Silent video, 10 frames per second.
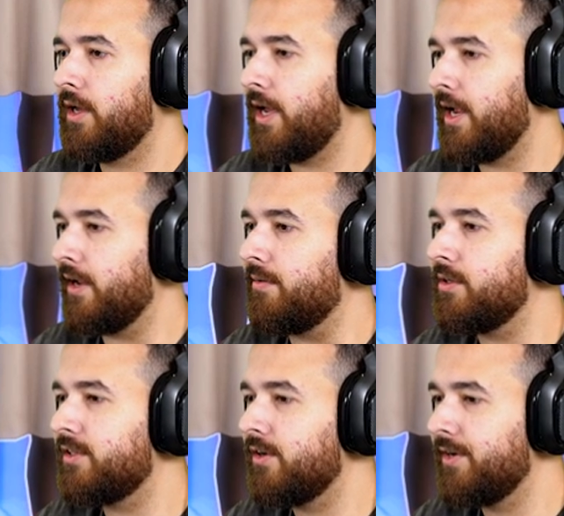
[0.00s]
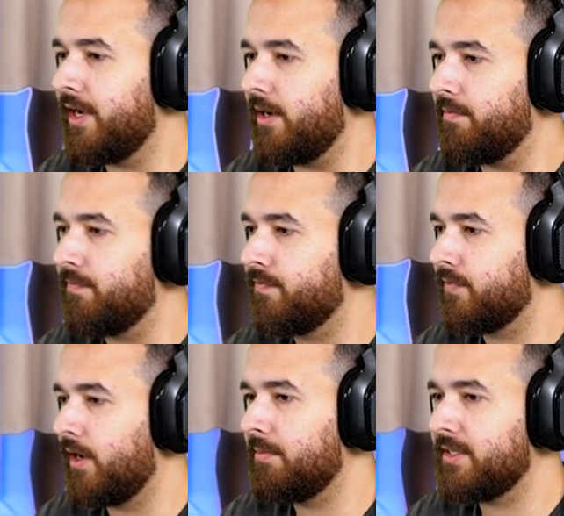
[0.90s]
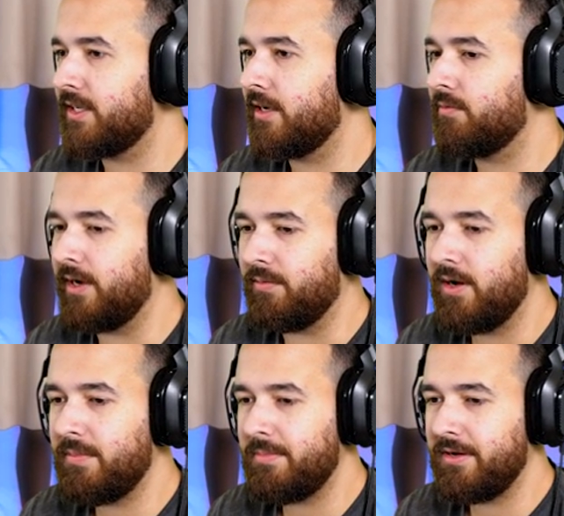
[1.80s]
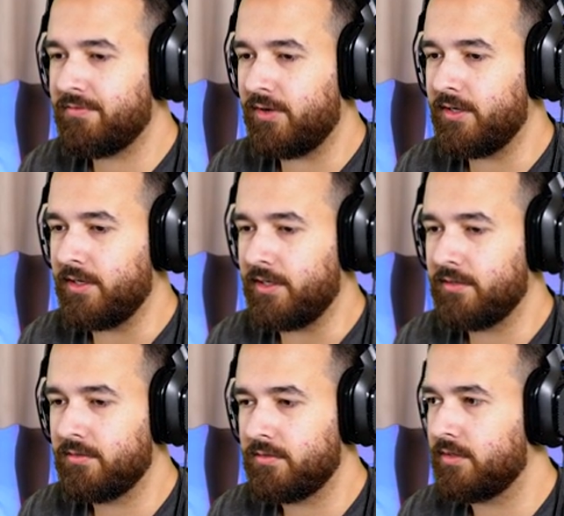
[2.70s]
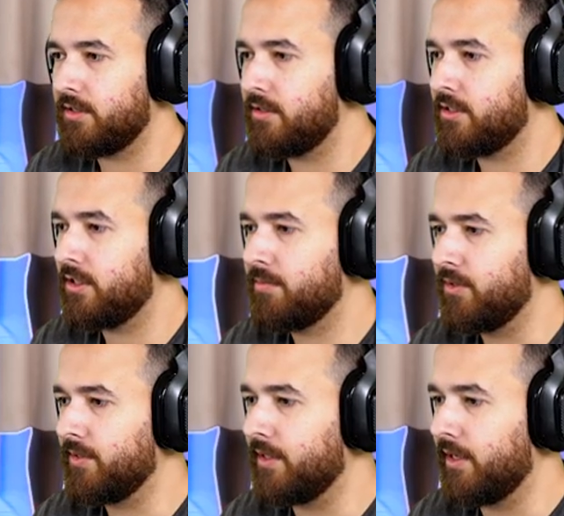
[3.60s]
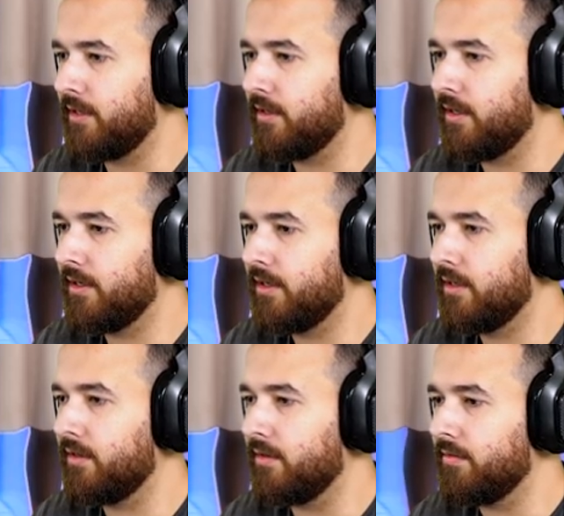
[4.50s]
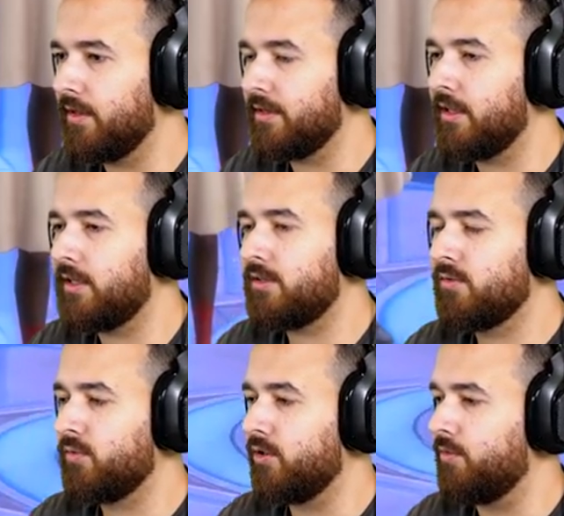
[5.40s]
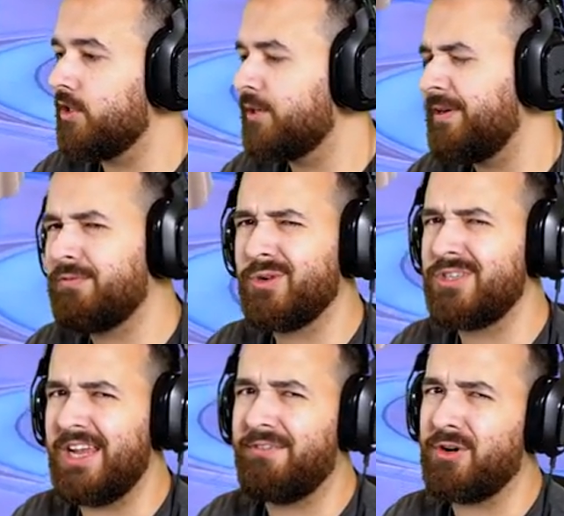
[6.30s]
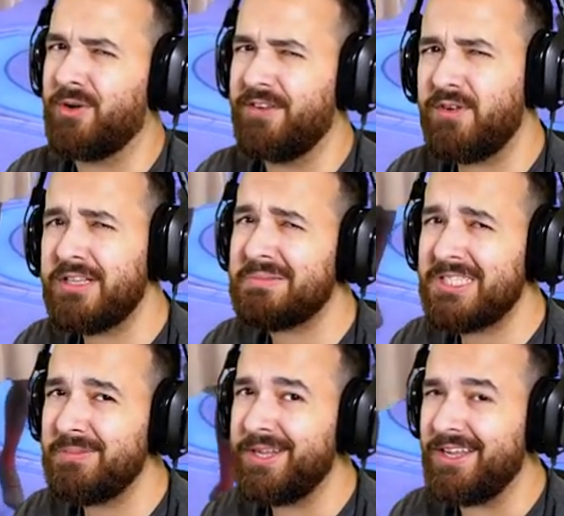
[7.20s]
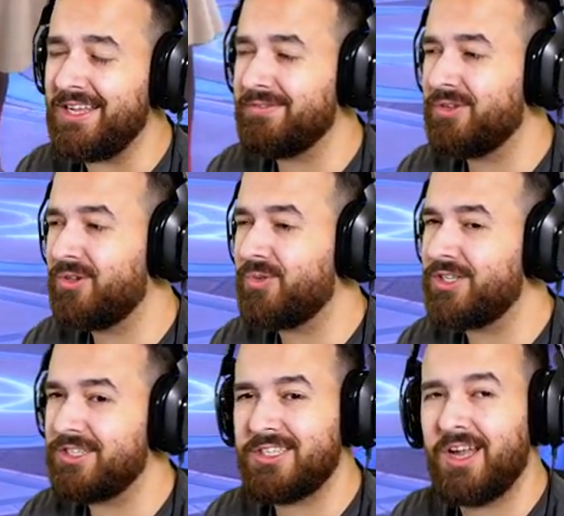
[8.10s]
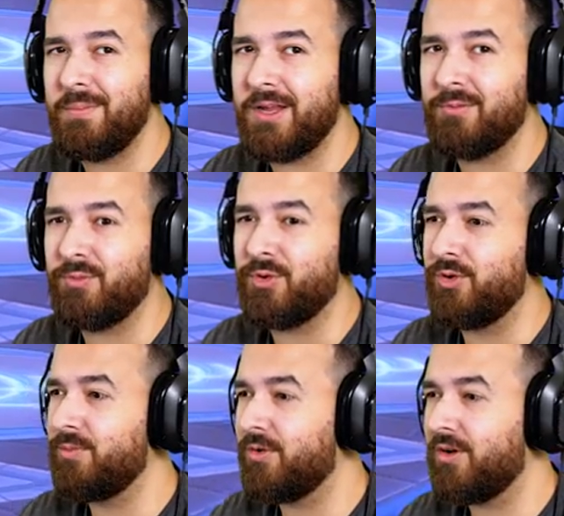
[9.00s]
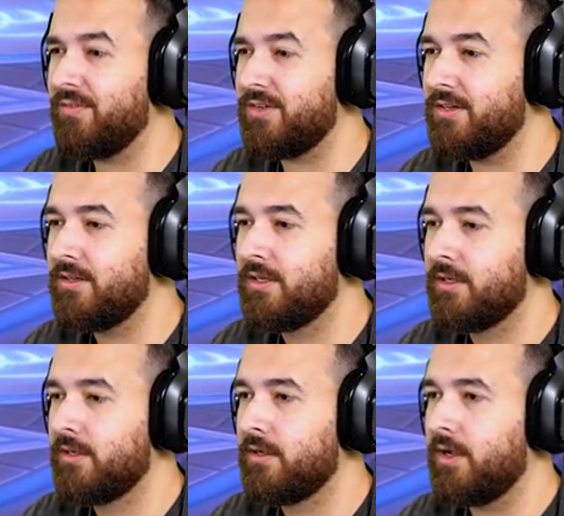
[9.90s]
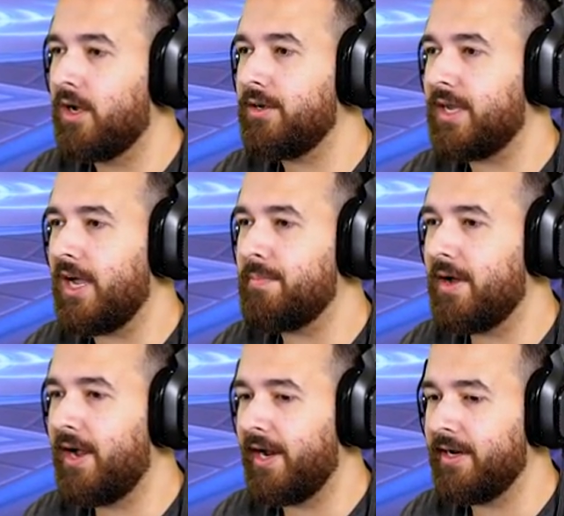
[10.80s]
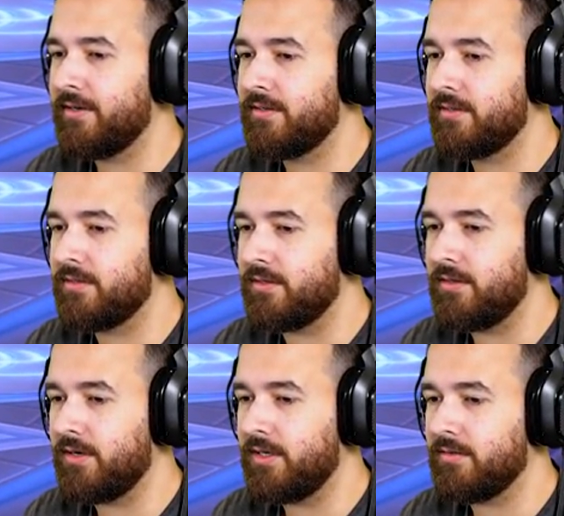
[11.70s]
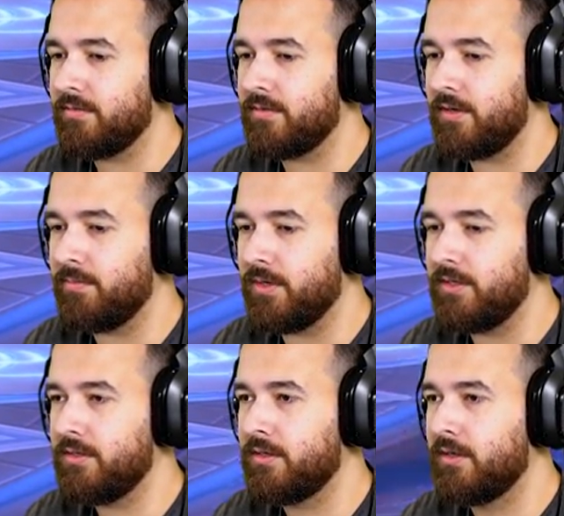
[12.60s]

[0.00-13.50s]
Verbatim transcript: Hey, what's your name? I'm gonna say, wait, why am I being friendly? I should stop doing that. Uh, oh, let's, let's do rude. We should be rude to everyone. If it's supposed to be evil, we should start being rude more often. Okay, bye. Alright, never mind.